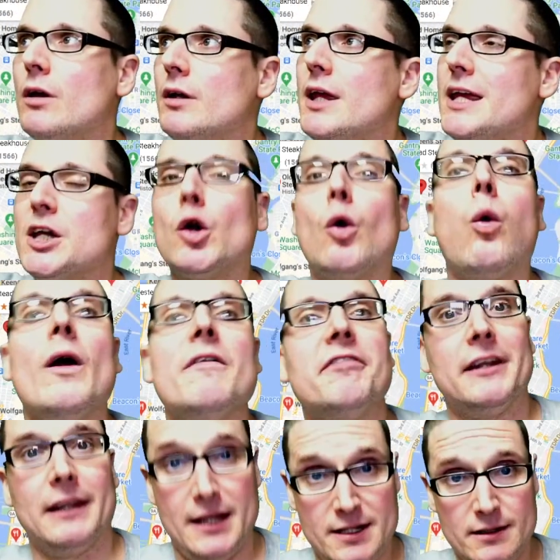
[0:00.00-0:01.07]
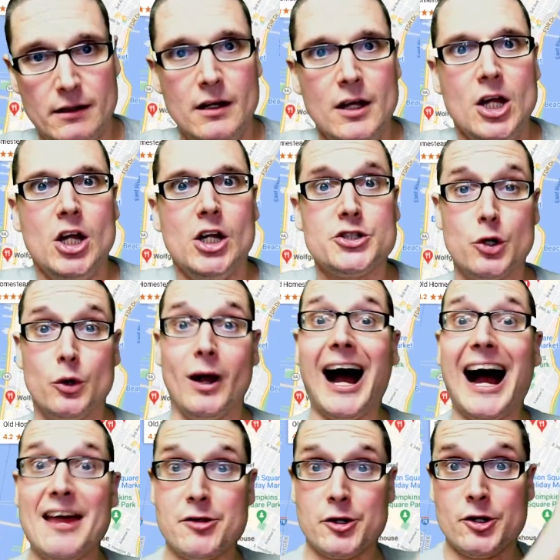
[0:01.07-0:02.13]
equivalent to
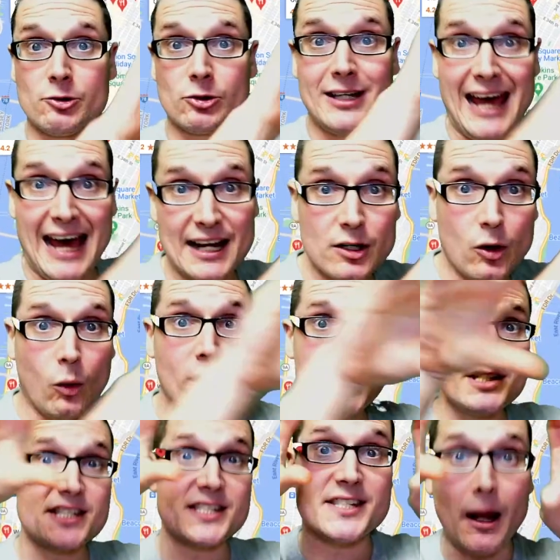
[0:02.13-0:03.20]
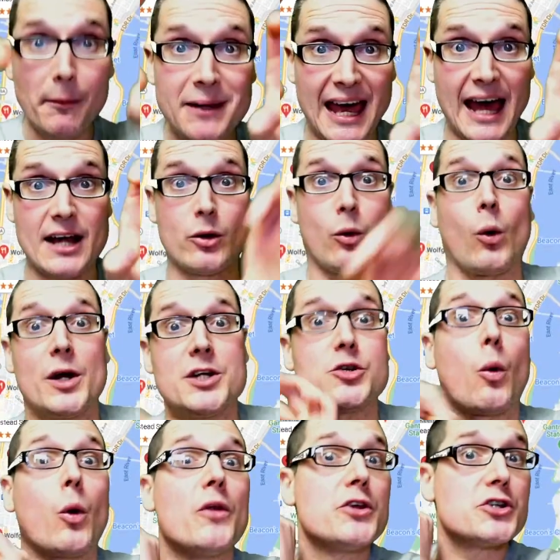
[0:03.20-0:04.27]
either your categories, subcategories,
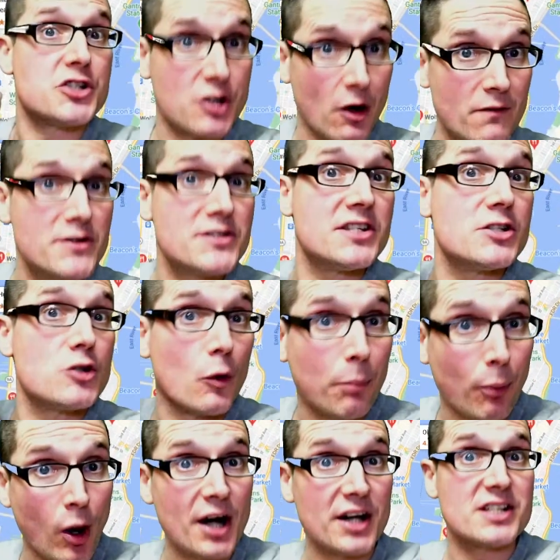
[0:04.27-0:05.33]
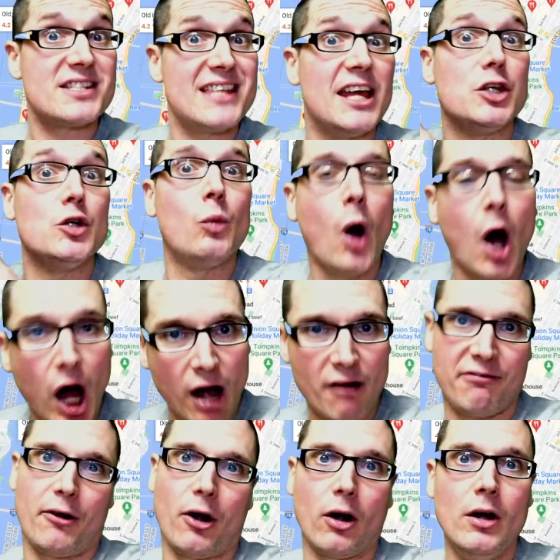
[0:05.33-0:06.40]
or the services or products that you
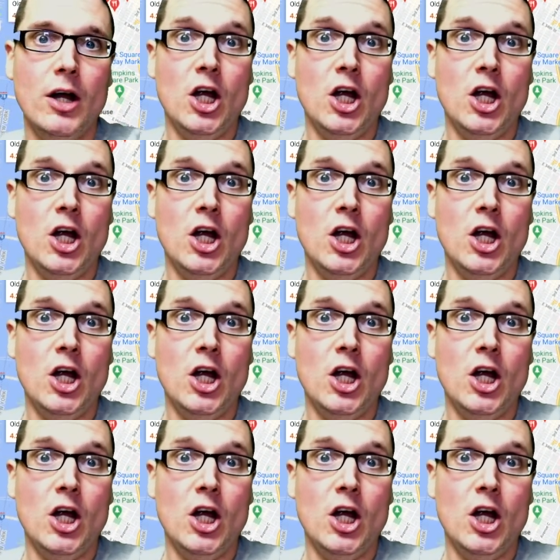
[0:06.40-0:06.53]
offer.